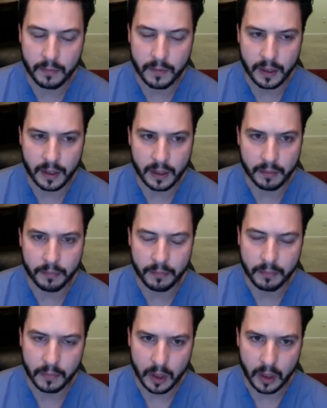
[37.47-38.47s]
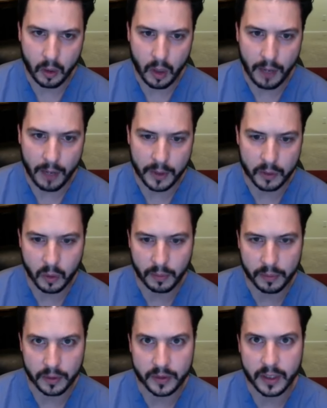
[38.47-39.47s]
how much
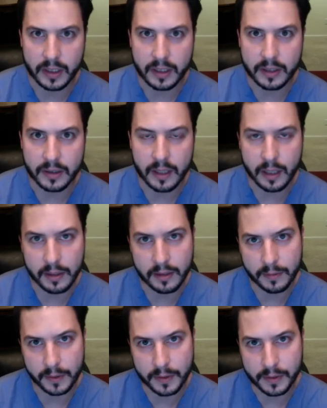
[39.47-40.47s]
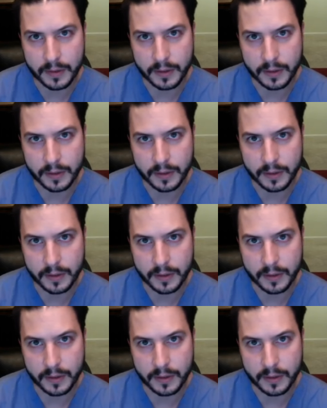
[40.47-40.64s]
1% is a difference